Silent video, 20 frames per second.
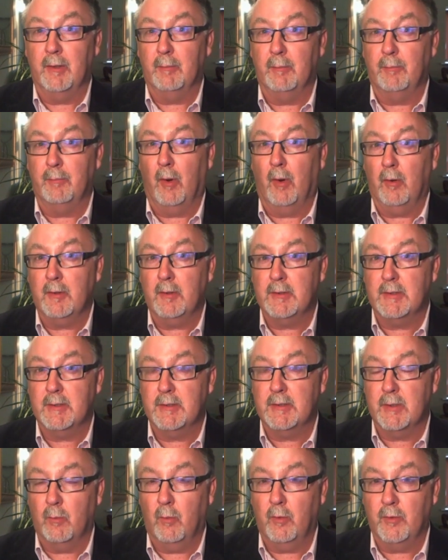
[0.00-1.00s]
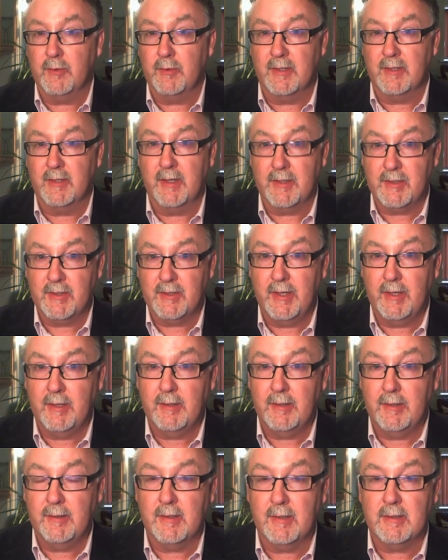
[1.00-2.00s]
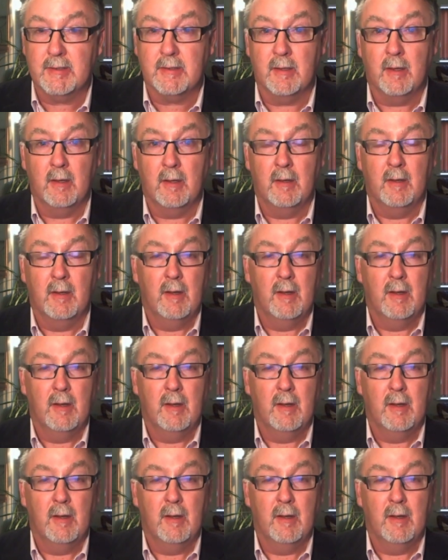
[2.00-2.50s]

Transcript: that Boris is the one who's initiated this